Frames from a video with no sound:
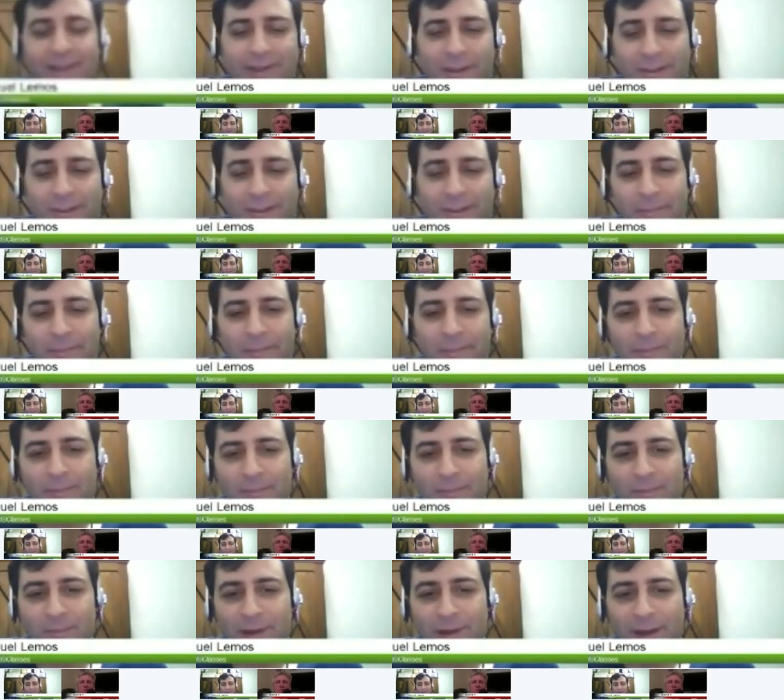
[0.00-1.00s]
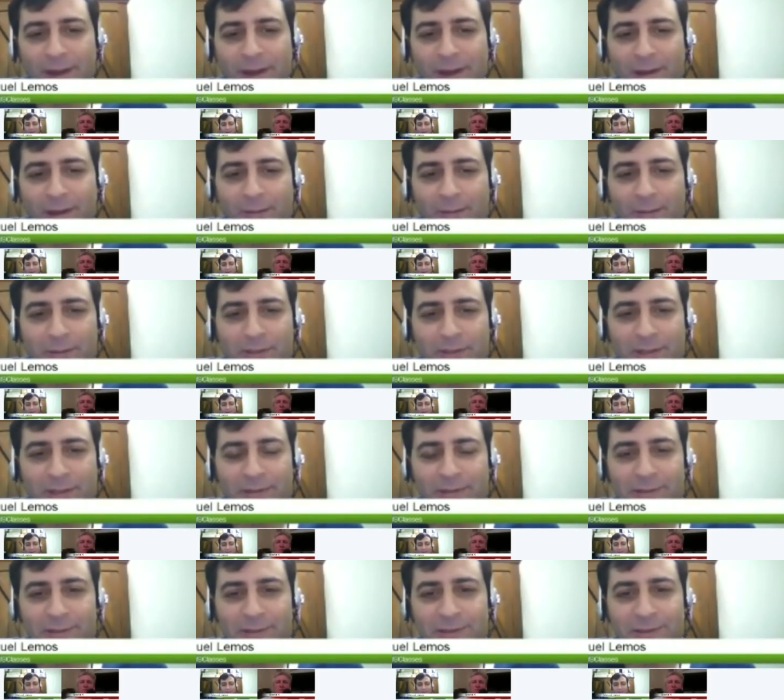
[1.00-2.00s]
I was
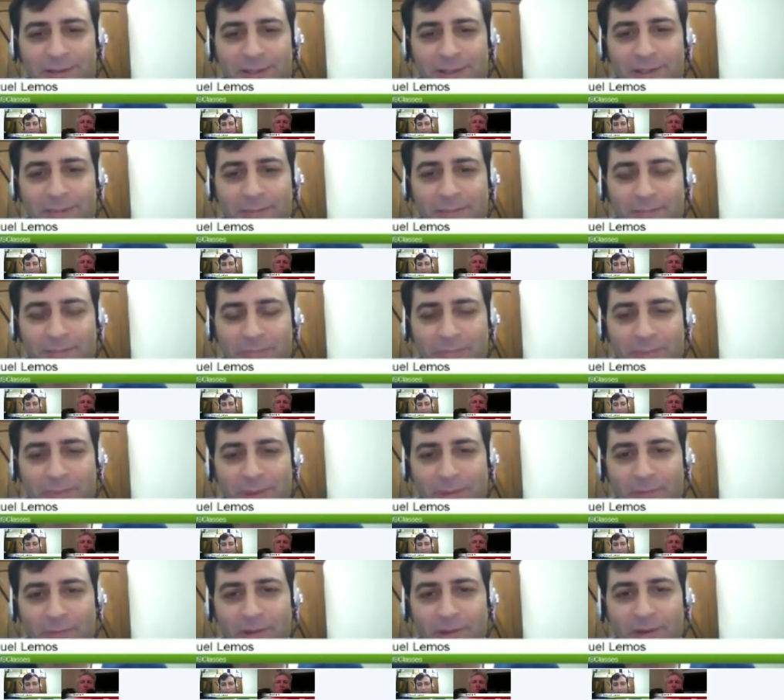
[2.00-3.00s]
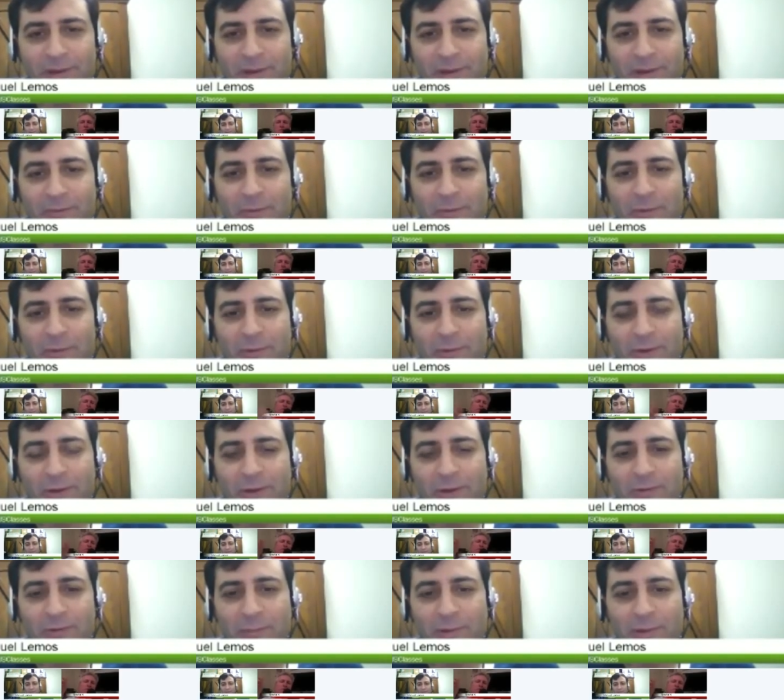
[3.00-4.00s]
wondering if you were going
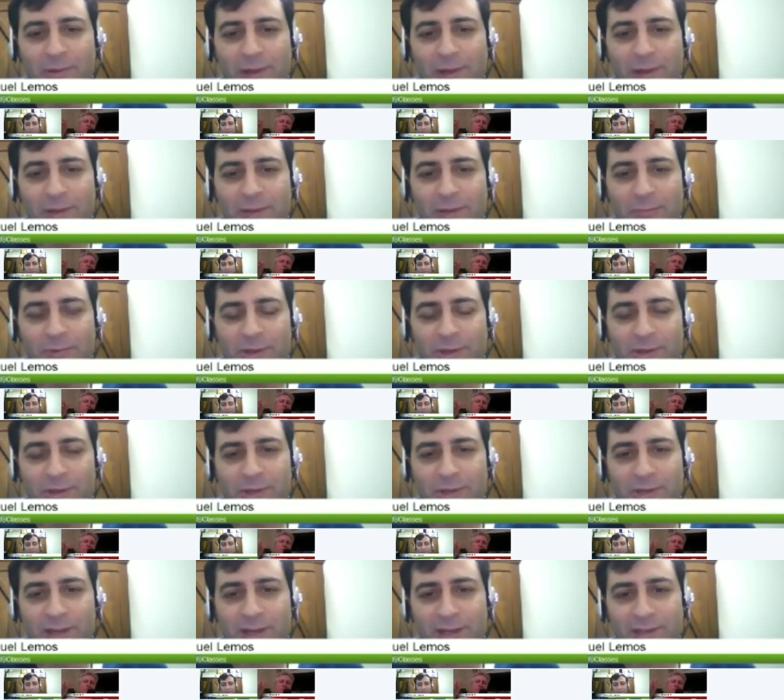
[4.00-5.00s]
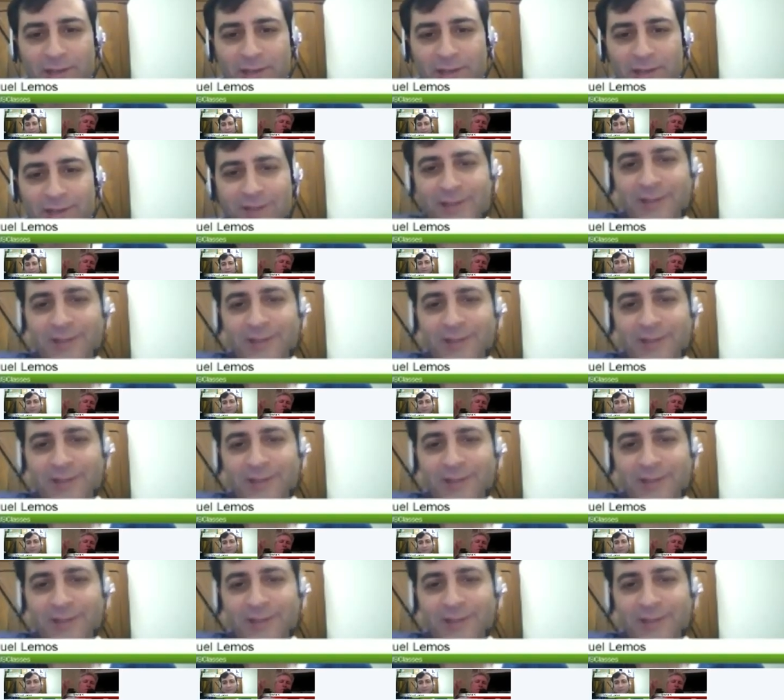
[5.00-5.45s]
to emulate the British accent.